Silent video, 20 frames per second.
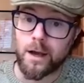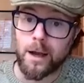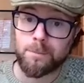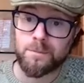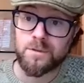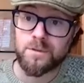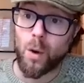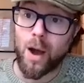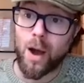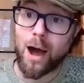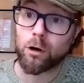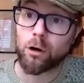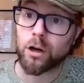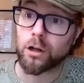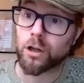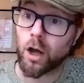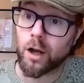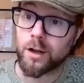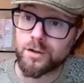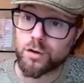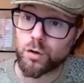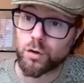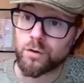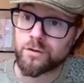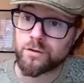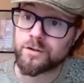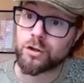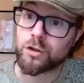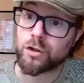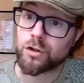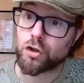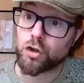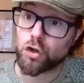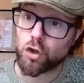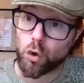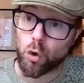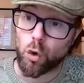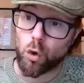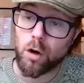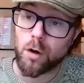Um, so alkaline soils such as
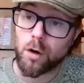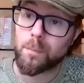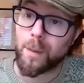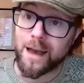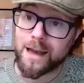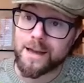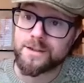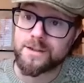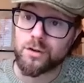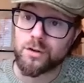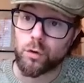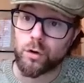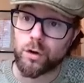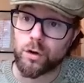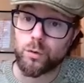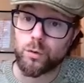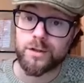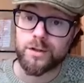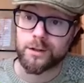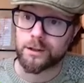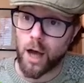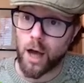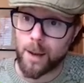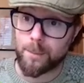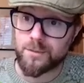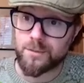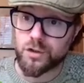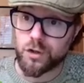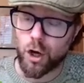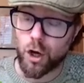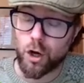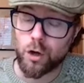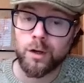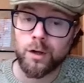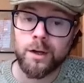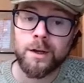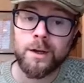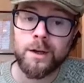chalk, base soils and limestone,